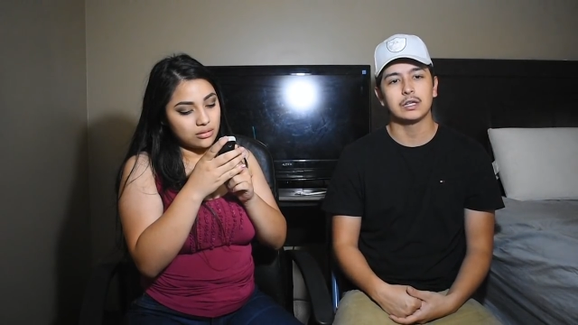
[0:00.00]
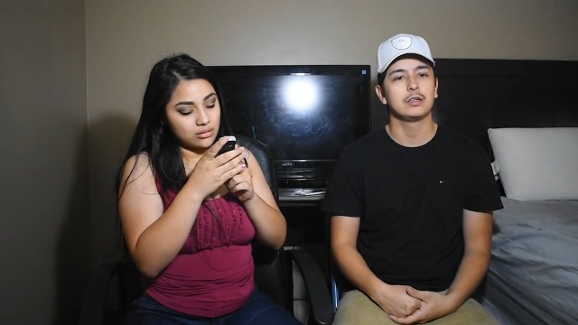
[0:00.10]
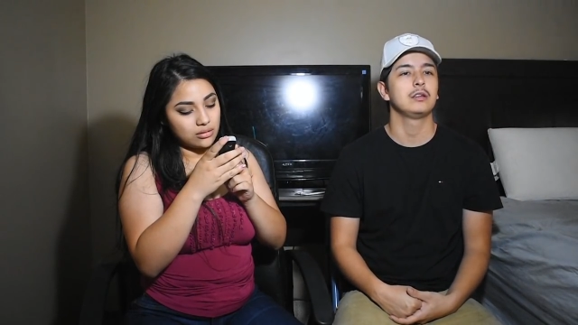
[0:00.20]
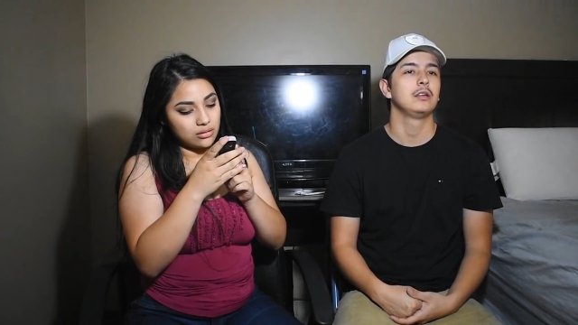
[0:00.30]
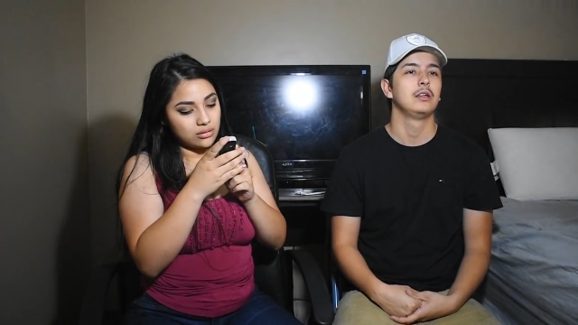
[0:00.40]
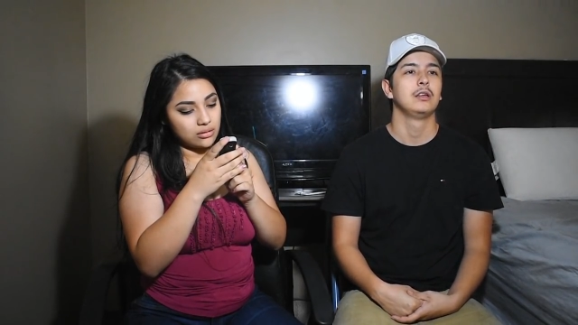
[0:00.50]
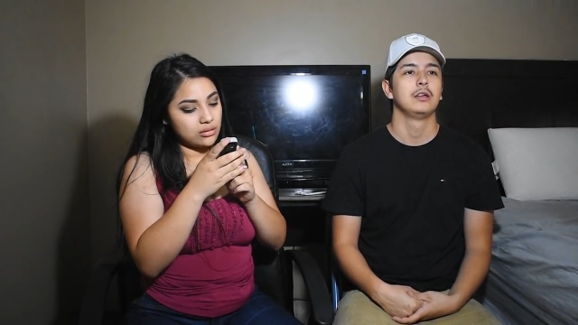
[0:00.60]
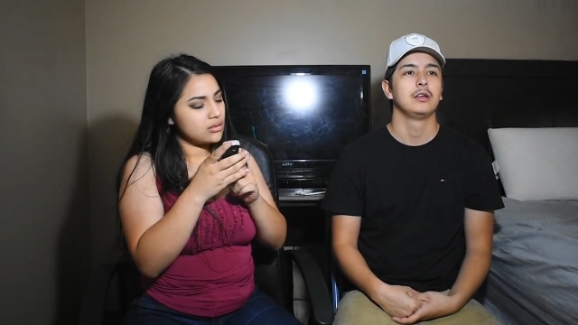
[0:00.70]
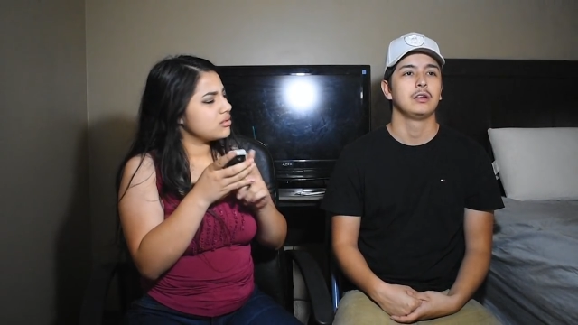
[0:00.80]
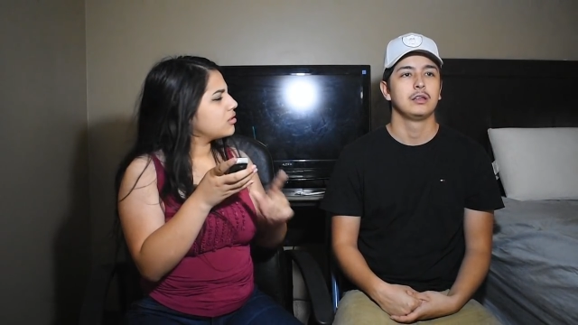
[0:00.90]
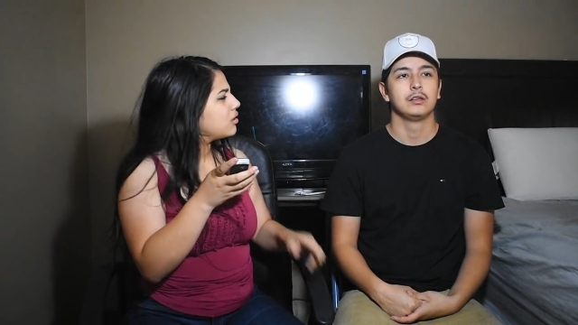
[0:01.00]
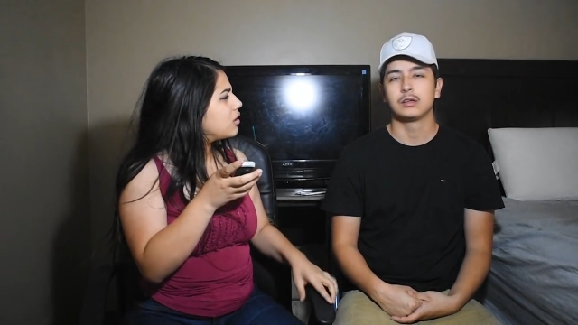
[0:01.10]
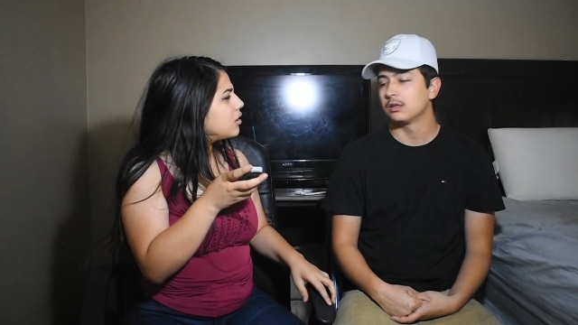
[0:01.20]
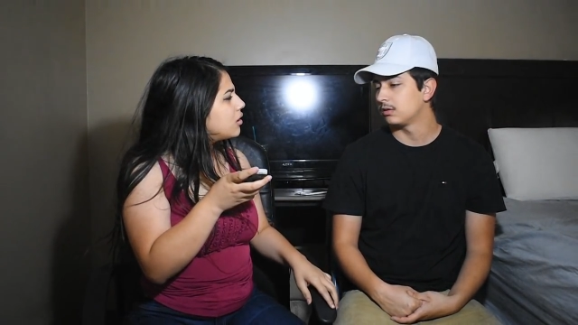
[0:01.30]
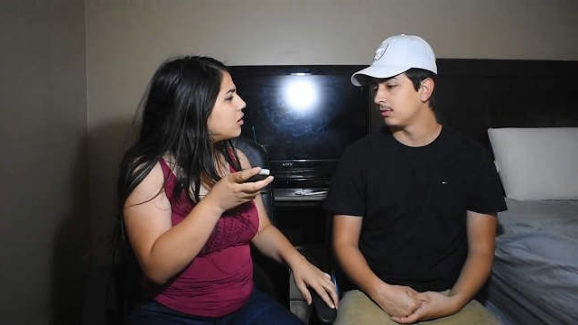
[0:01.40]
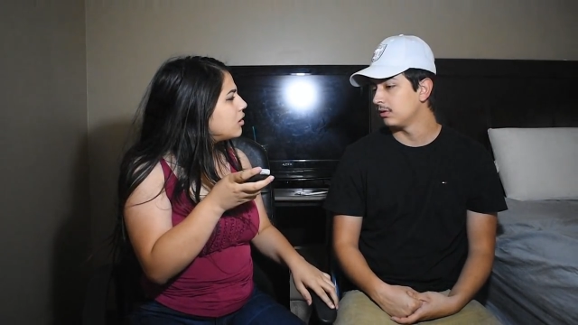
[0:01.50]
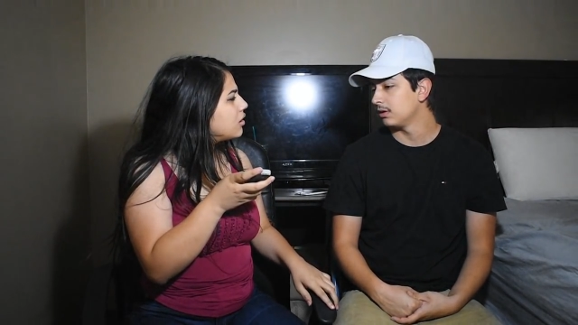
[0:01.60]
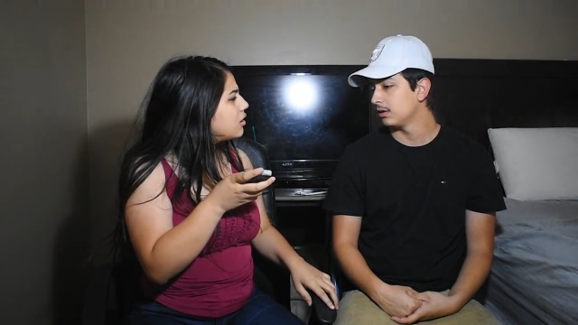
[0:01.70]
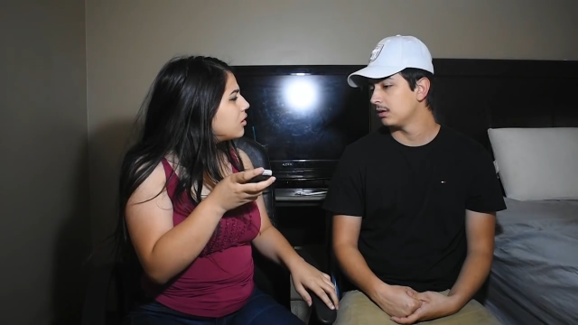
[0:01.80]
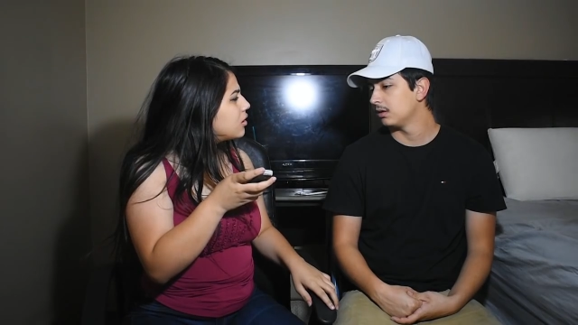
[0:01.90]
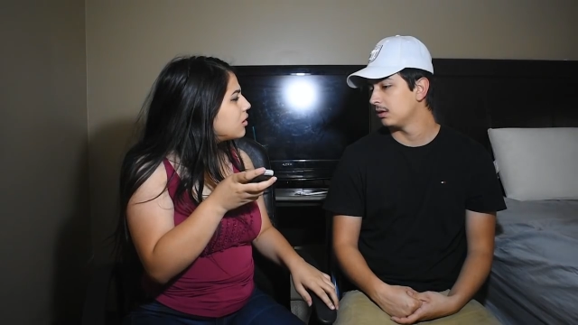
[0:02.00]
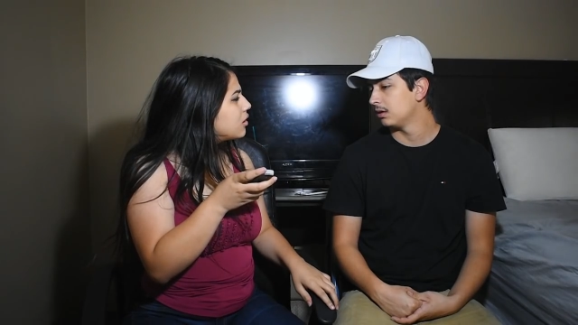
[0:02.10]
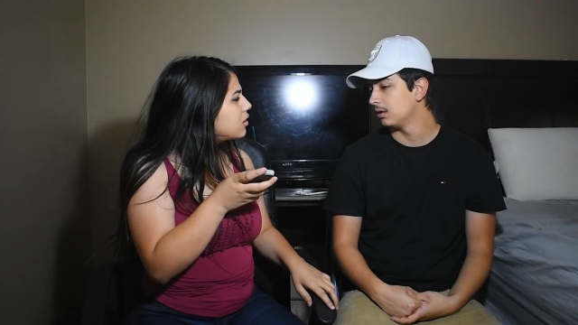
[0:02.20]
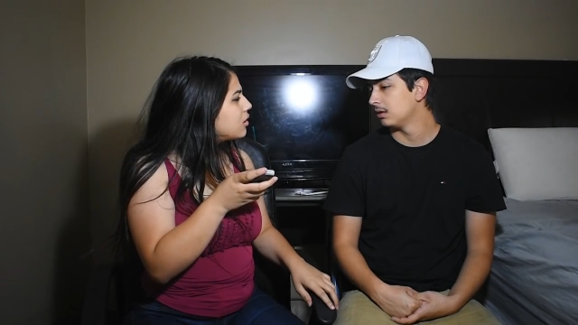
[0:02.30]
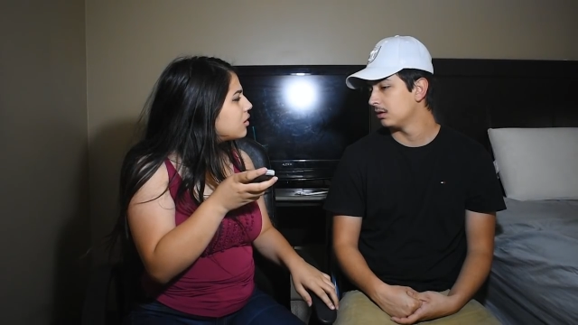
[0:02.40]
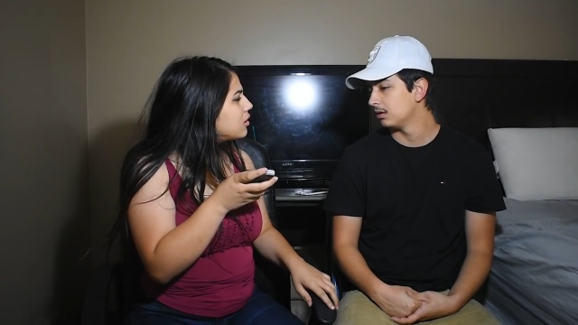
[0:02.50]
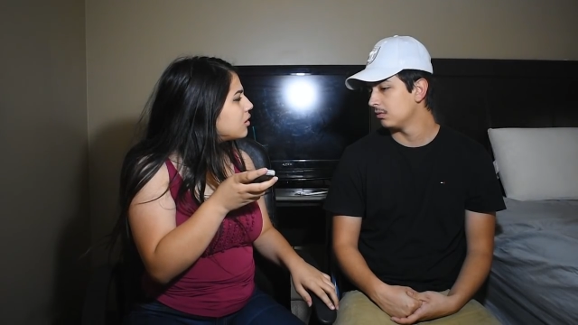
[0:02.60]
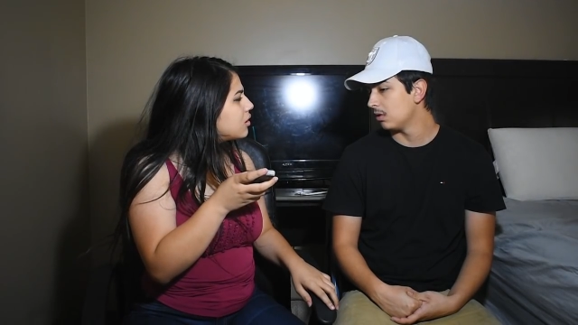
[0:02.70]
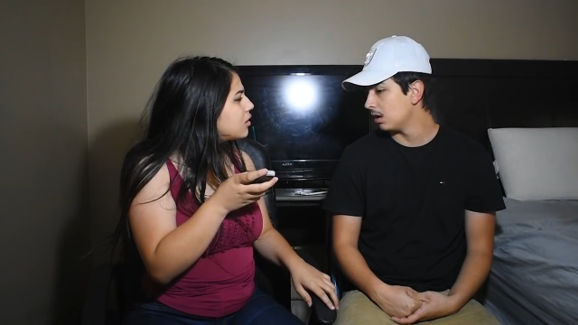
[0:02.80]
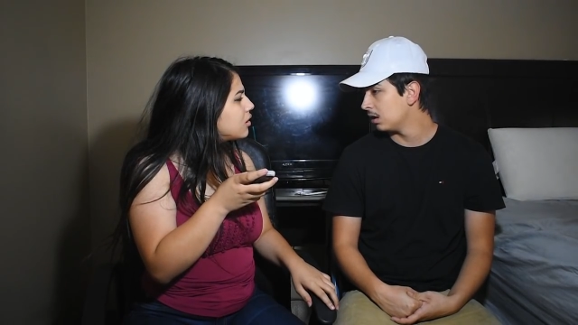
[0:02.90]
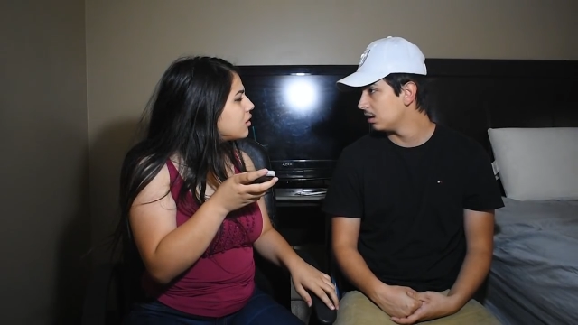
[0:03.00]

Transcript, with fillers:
Speaker 1: thing. Looking through the, what?